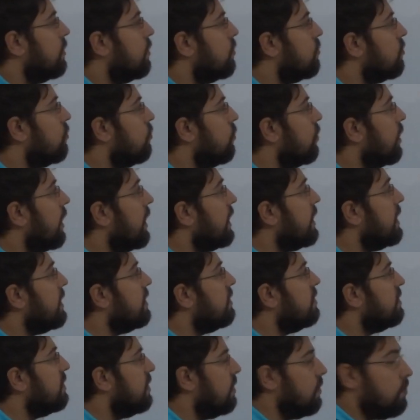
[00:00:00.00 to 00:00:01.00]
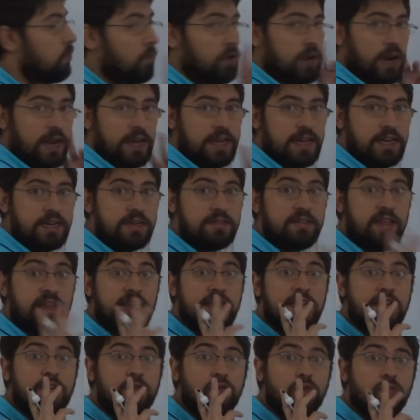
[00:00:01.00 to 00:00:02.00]
what I need is I
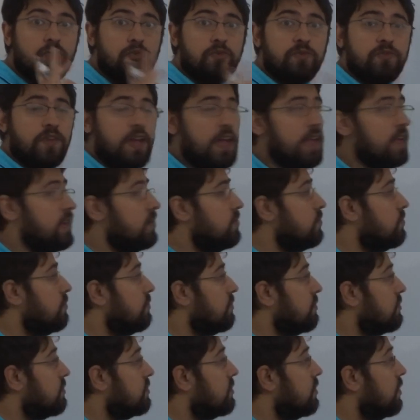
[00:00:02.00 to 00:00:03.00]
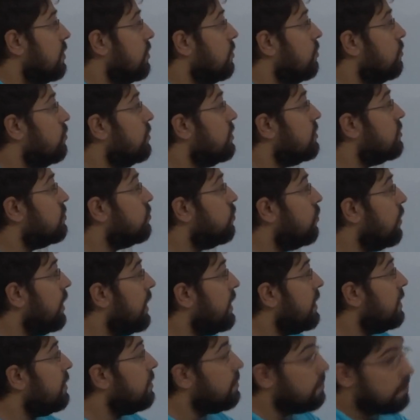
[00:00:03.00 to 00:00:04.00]
need two values which
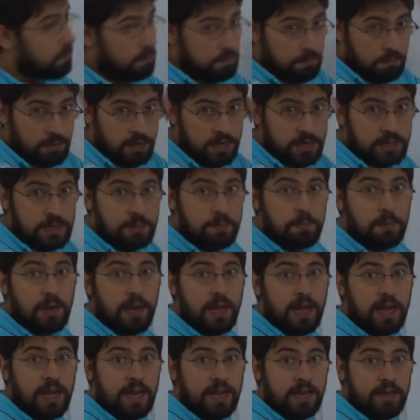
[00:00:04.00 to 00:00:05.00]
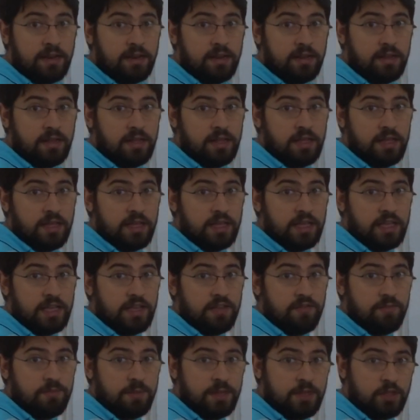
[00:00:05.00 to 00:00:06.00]
when multiplied
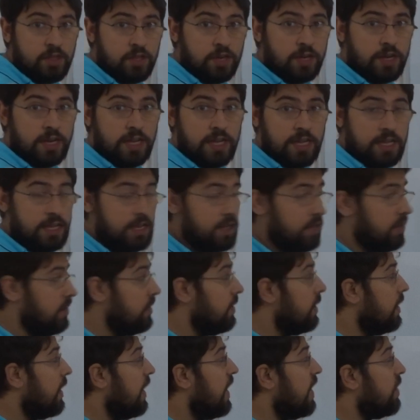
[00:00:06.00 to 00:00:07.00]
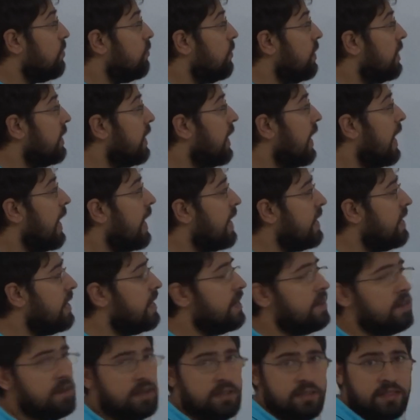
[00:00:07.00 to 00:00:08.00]
give me 3 and when
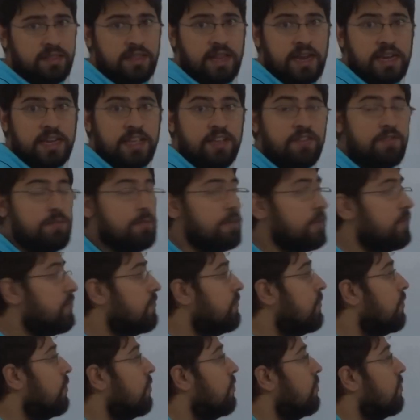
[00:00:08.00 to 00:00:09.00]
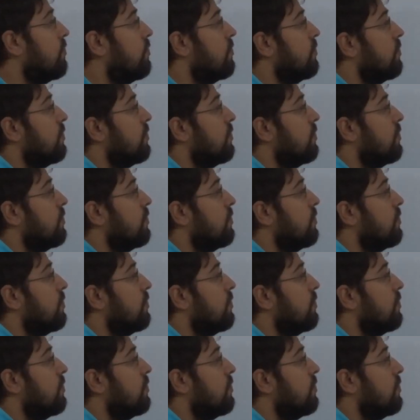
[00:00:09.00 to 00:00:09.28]
added that give me 4.